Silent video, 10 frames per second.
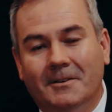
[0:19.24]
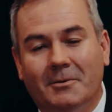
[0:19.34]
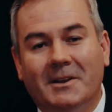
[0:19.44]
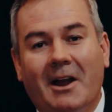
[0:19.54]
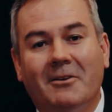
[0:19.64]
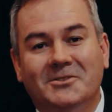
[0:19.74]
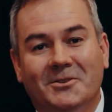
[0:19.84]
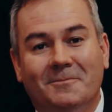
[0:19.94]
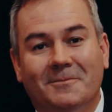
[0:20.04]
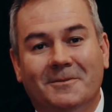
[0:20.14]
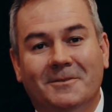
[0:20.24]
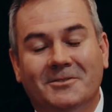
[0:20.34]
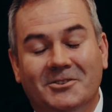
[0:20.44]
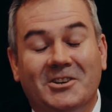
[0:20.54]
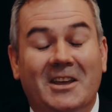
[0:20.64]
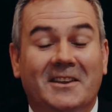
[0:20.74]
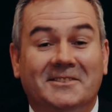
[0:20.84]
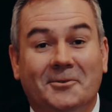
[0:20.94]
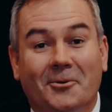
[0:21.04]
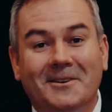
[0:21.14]
to encourage them to share their
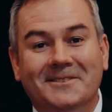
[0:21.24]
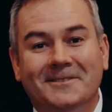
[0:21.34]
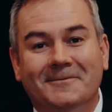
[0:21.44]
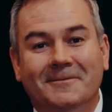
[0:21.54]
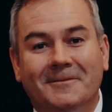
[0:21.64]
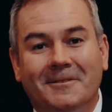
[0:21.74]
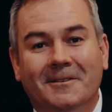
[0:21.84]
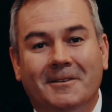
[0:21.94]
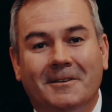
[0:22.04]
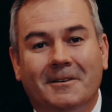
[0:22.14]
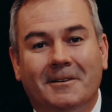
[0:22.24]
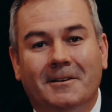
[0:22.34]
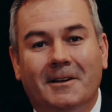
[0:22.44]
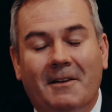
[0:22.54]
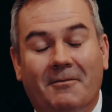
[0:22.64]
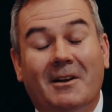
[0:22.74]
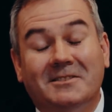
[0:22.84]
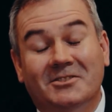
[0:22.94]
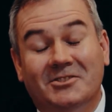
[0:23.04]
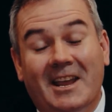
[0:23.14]
stories, and for
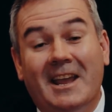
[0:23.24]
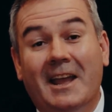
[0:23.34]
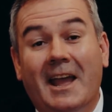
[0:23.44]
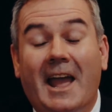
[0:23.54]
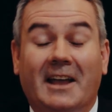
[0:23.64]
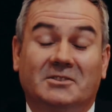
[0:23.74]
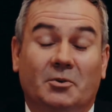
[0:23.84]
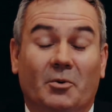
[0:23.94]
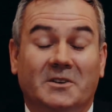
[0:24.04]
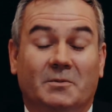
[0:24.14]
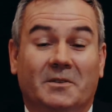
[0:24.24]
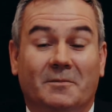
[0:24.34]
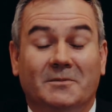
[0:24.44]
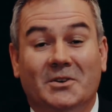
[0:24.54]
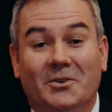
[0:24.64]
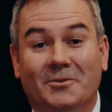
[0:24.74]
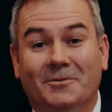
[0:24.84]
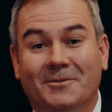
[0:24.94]
us to share our stories with them too.